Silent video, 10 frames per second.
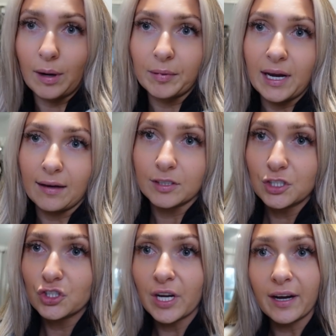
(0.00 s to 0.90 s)
I'm gonna have to
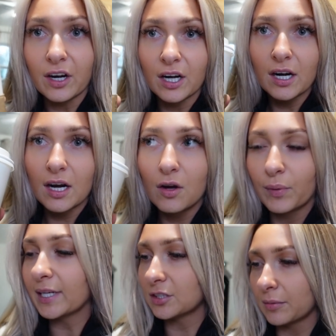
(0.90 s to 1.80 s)
share.
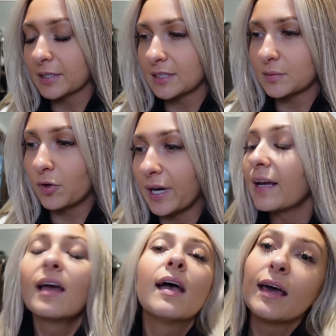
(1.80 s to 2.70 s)
We got Starbucks this
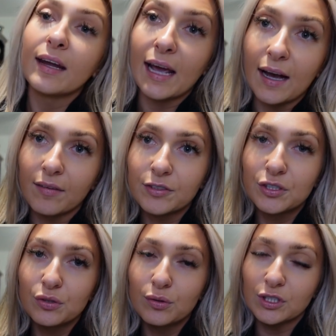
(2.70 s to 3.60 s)
morning, and I have
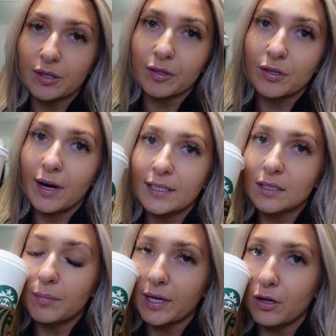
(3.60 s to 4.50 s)
to share with you
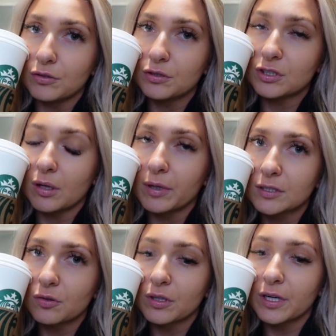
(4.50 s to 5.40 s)
guys my go-to
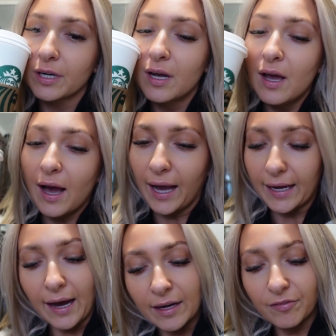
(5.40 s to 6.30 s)
Starbucks order. I
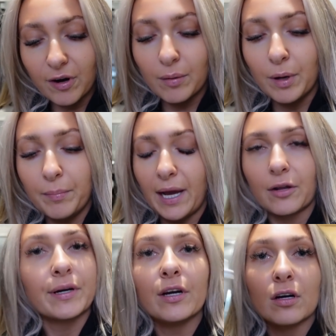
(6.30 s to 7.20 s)
got it from
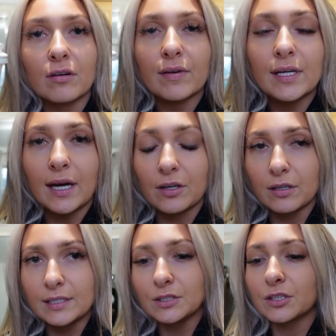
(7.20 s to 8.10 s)
Mallory Irvin on
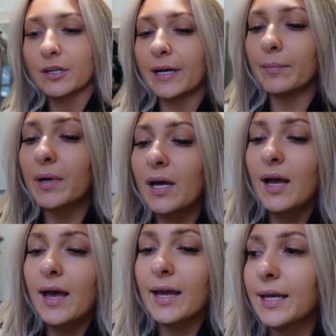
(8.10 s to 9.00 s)
her Instagram,
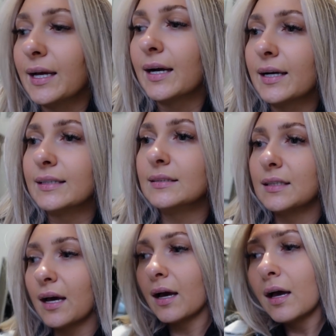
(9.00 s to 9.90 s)

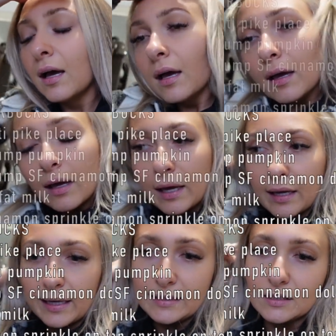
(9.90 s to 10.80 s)
and
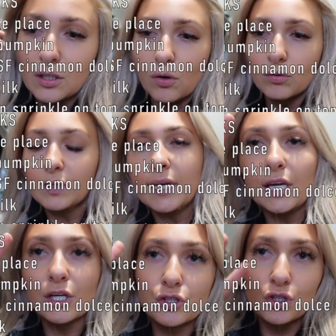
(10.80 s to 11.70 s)
it's
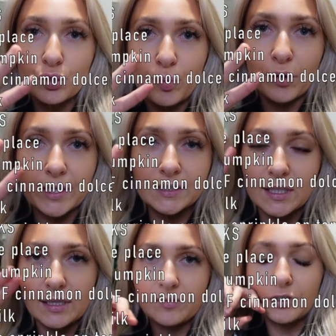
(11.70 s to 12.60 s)
only 2 points
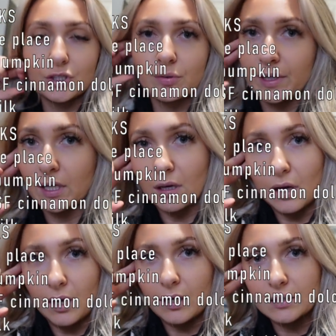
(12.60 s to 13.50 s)
if you're doing
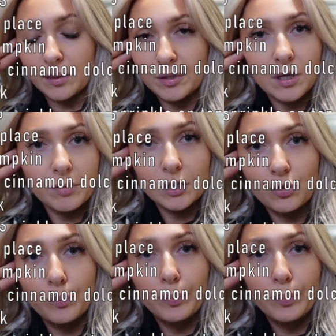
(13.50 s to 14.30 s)
WW